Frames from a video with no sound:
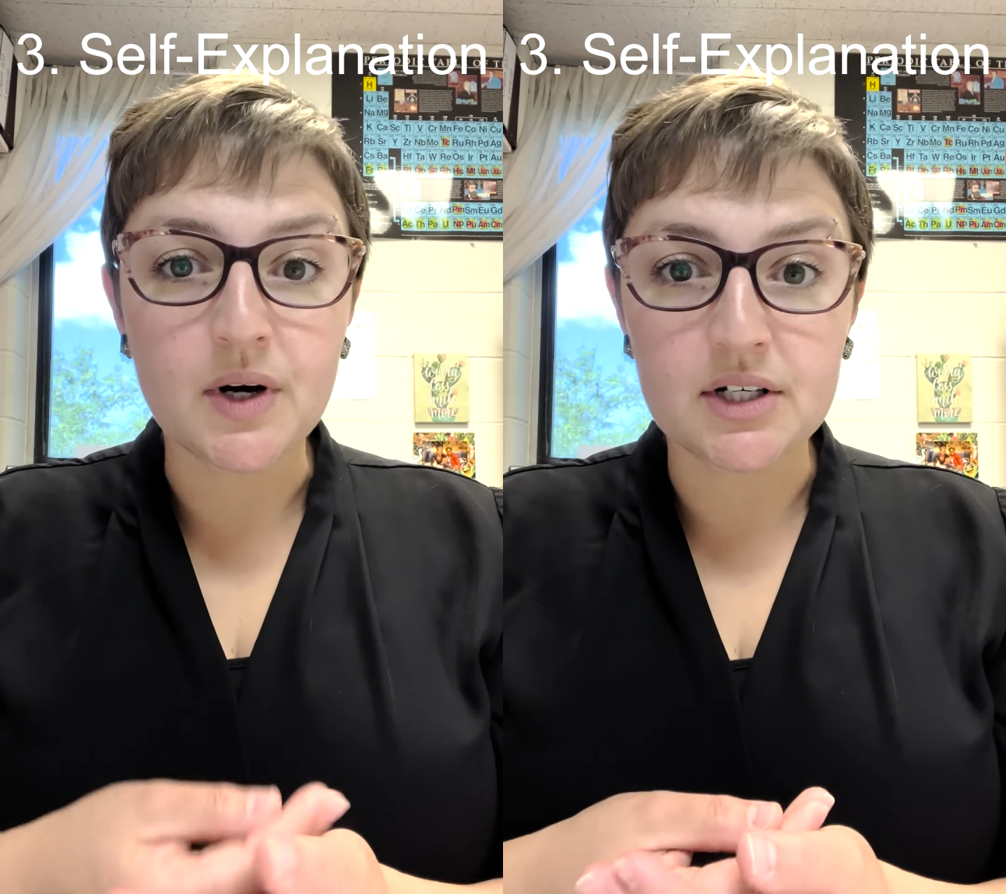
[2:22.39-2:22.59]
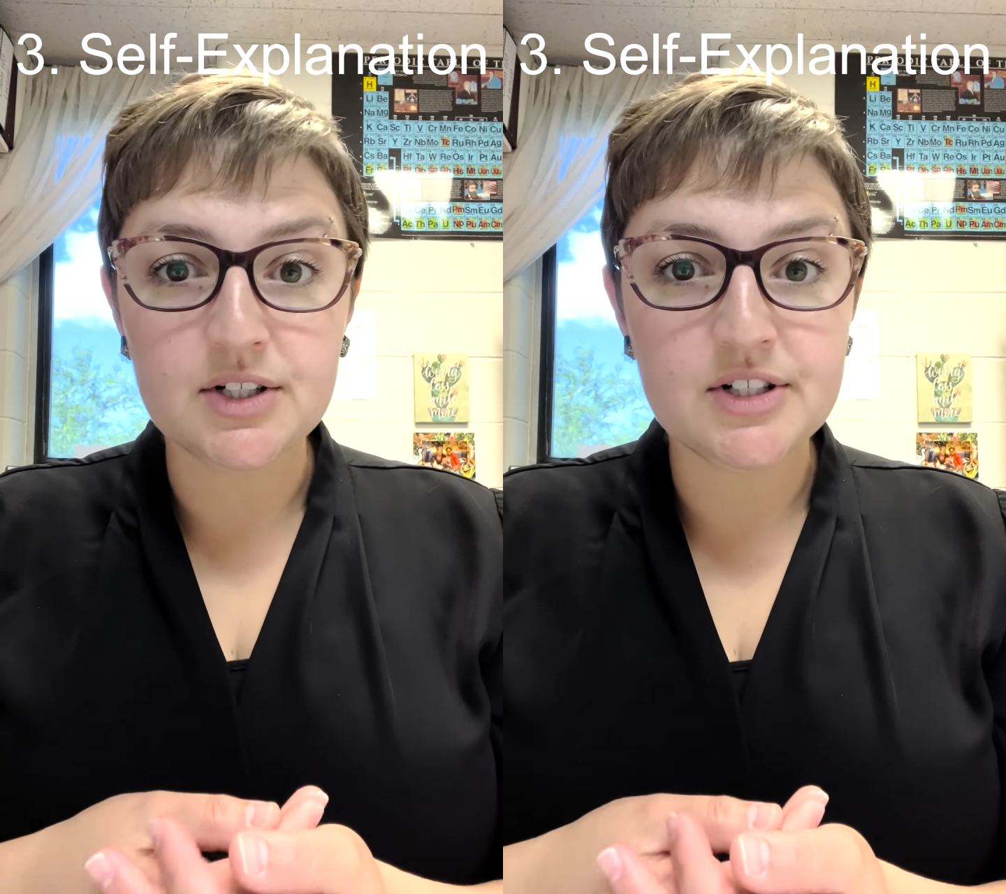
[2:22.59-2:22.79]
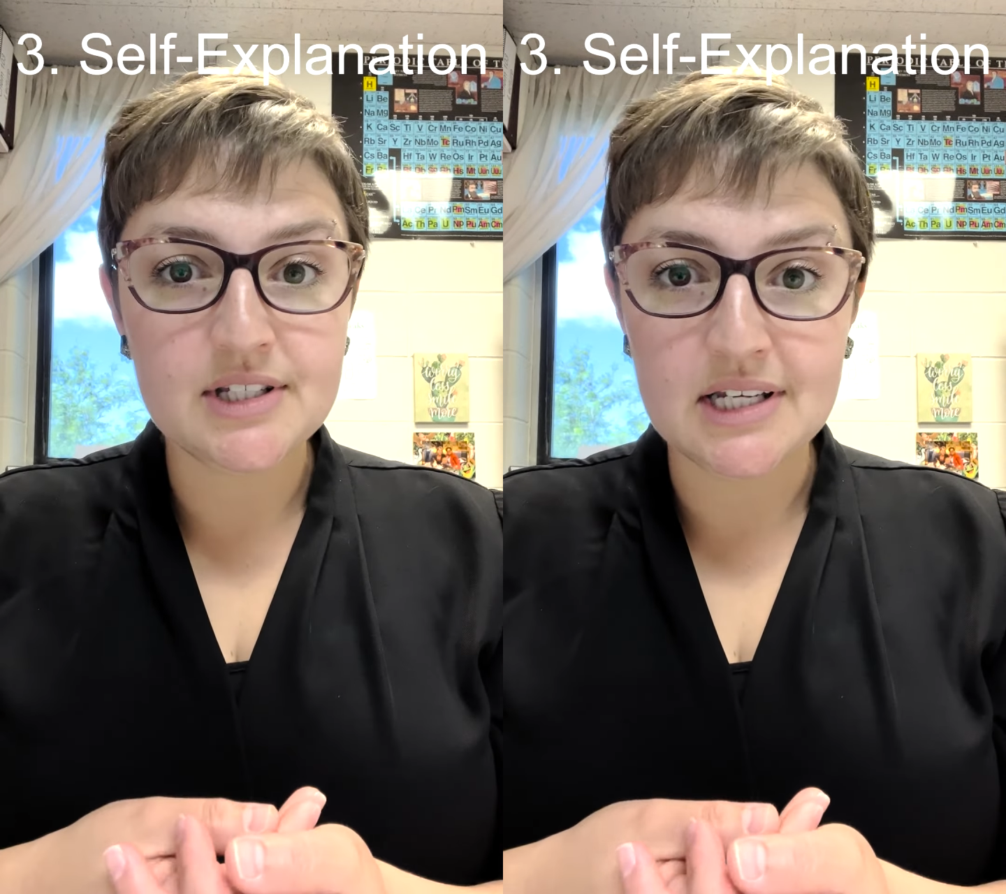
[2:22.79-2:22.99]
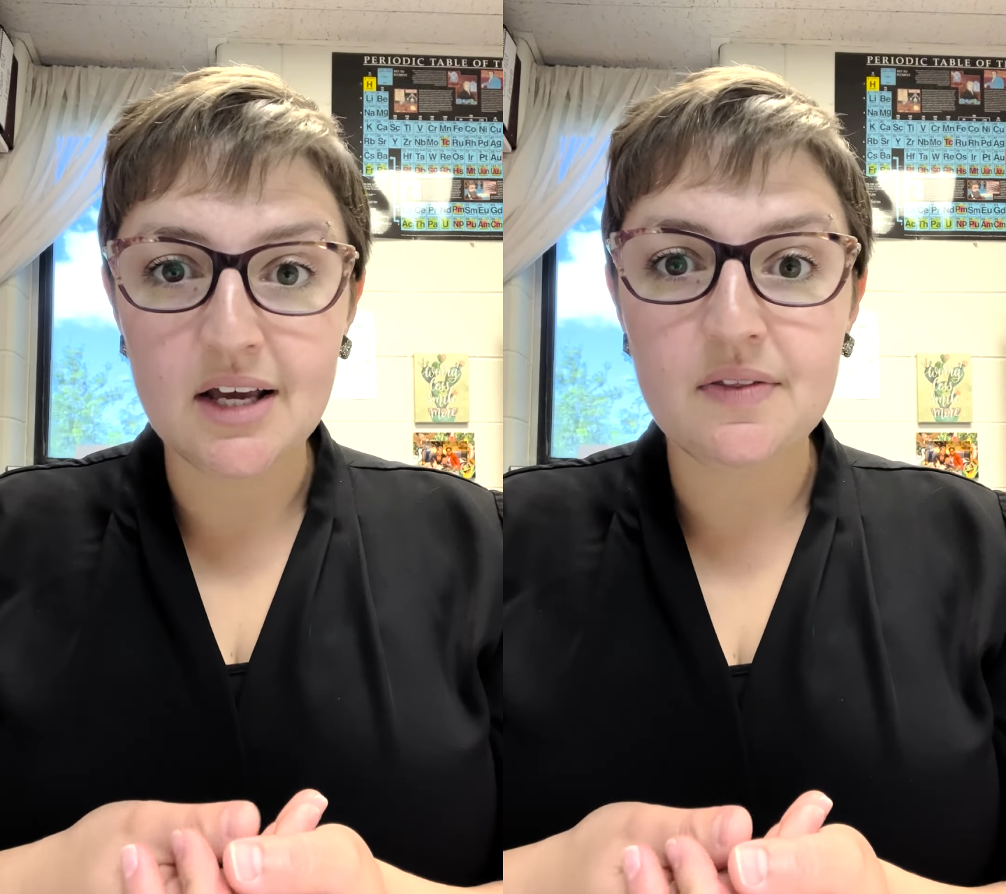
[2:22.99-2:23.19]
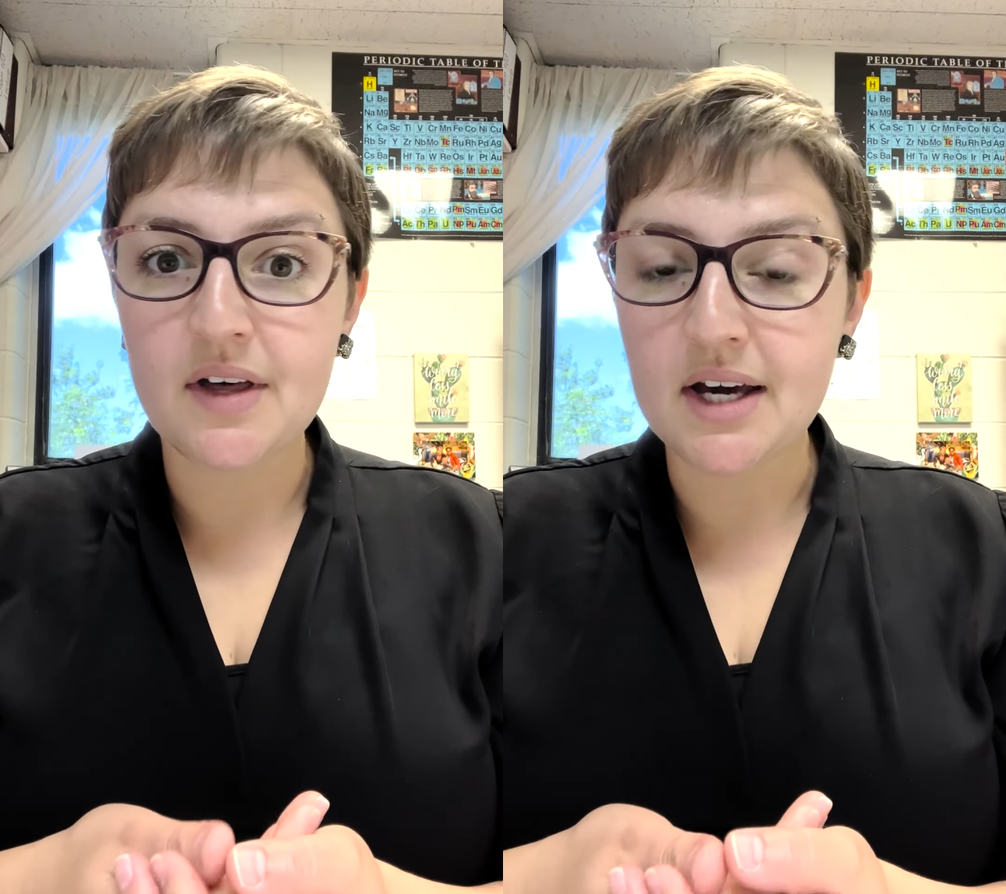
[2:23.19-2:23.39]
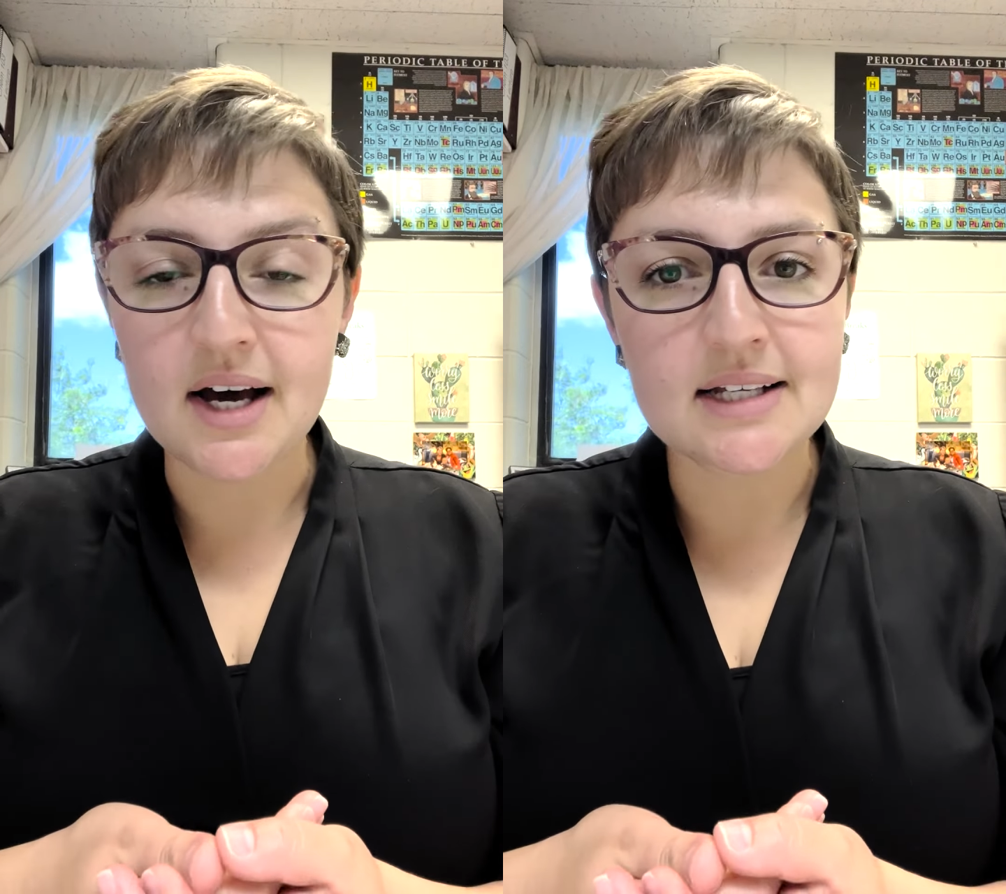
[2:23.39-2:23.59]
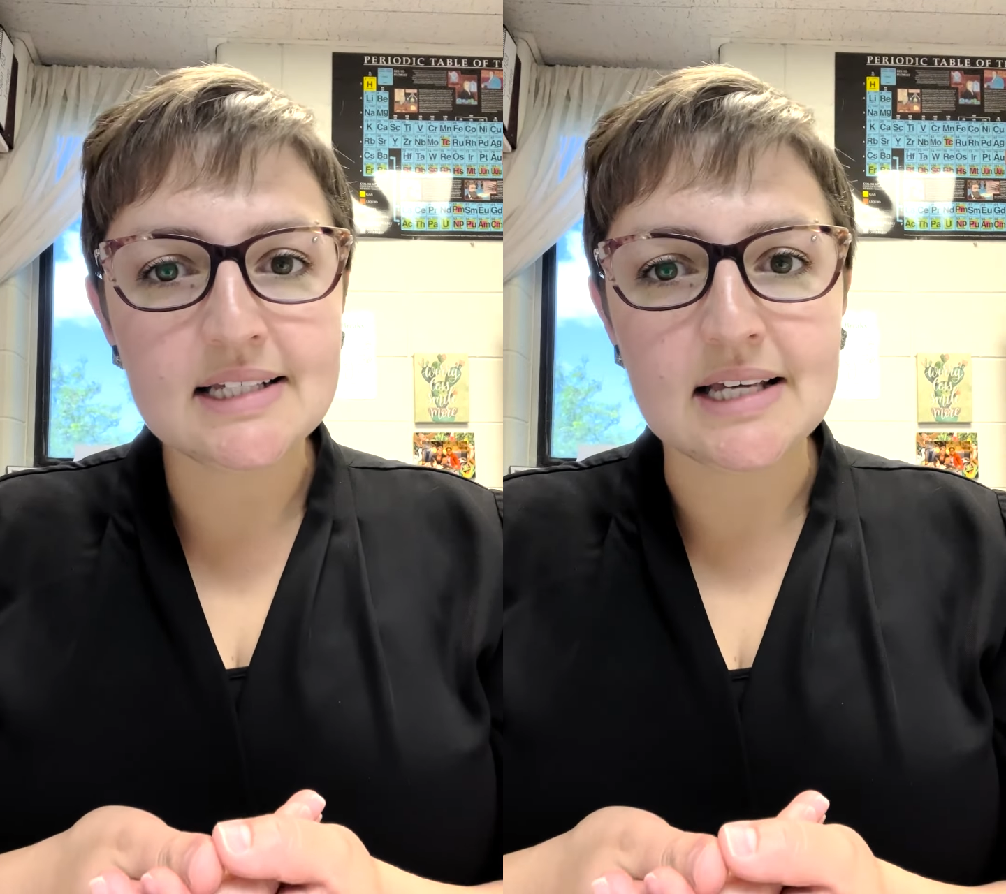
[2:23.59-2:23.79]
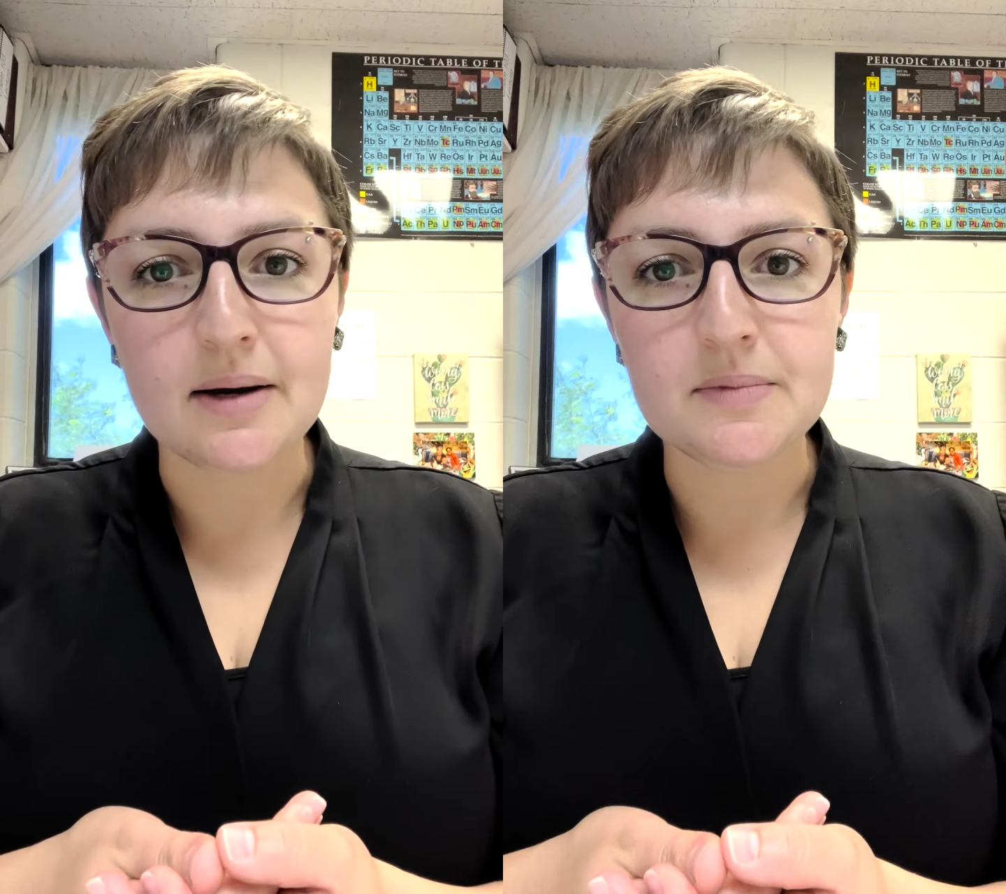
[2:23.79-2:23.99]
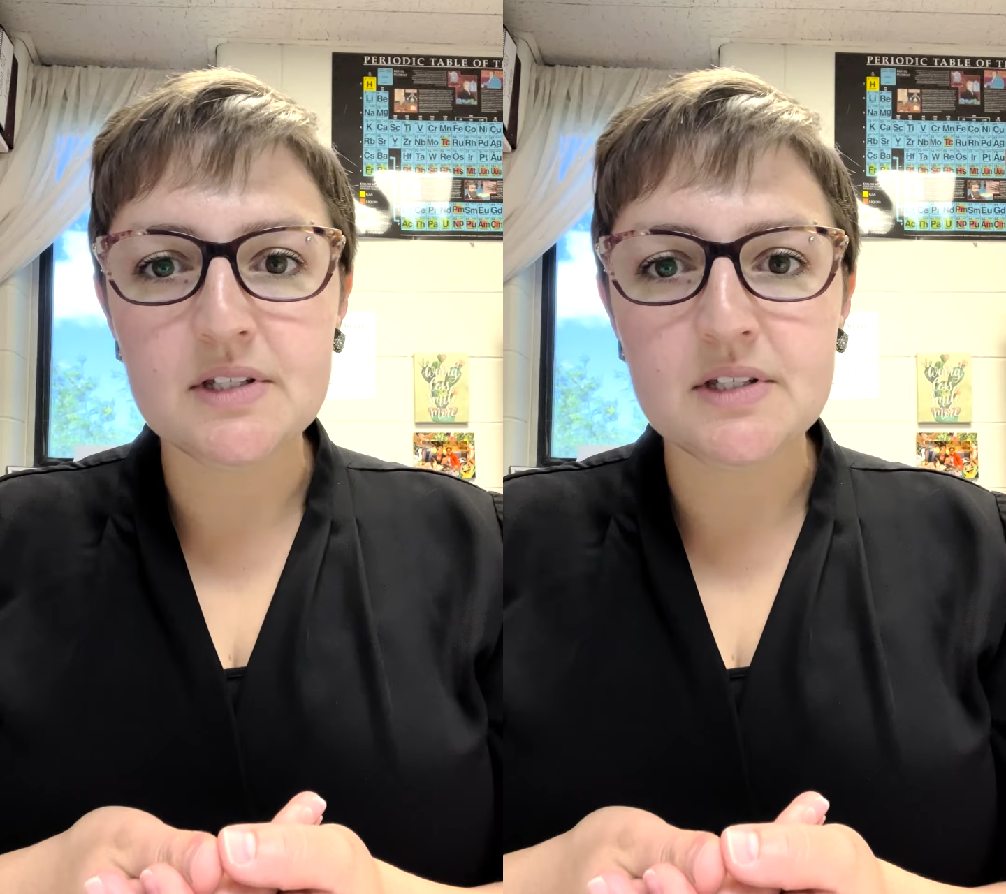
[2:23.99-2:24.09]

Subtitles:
understand the concepts